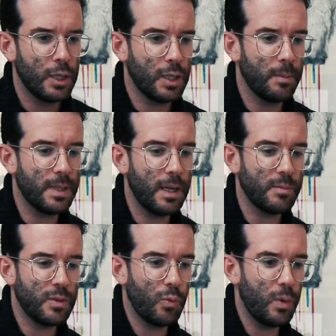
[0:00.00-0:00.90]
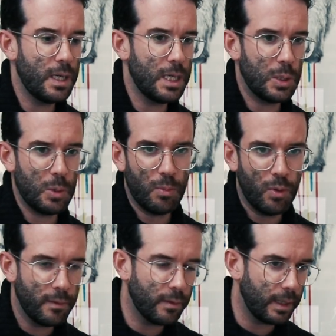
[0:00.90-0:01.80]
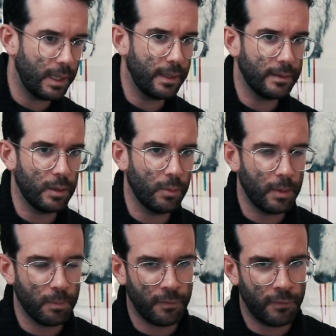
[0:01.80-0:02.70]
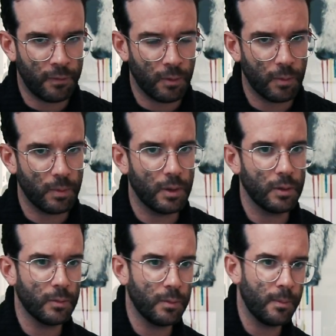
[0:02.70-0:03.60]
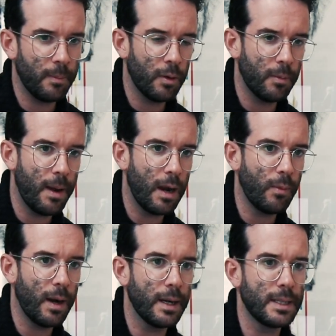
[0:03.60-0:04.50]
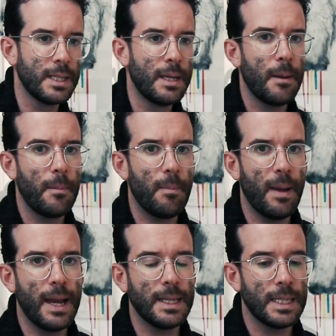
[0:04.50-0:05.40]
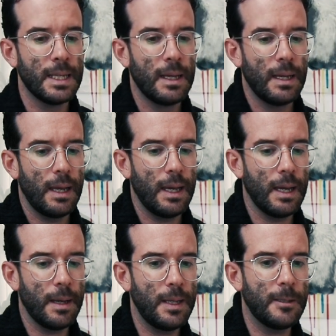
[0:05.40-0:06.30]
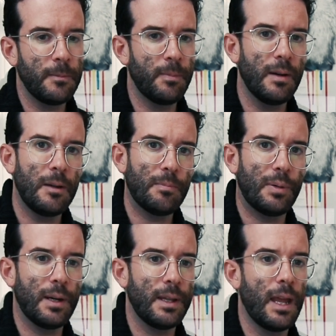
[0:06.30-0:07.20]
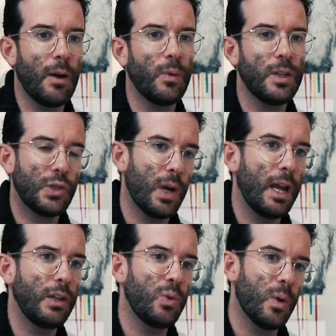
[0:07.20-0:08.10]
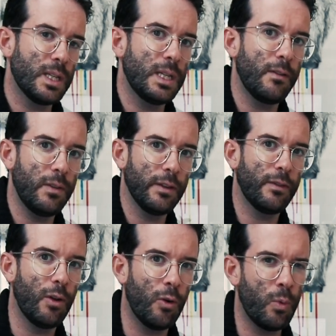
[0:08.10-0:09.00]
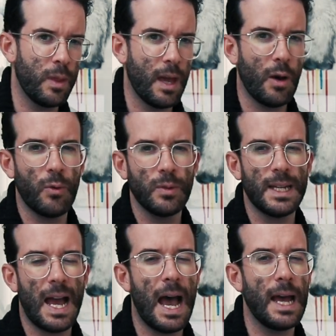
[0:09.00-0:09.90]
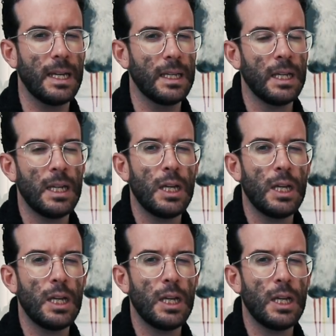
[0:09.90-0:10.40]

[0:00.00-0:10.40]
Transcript: Sometimes we need to move our keys a little bit forward or backward, but it's very important that we try to achieve this flow without adding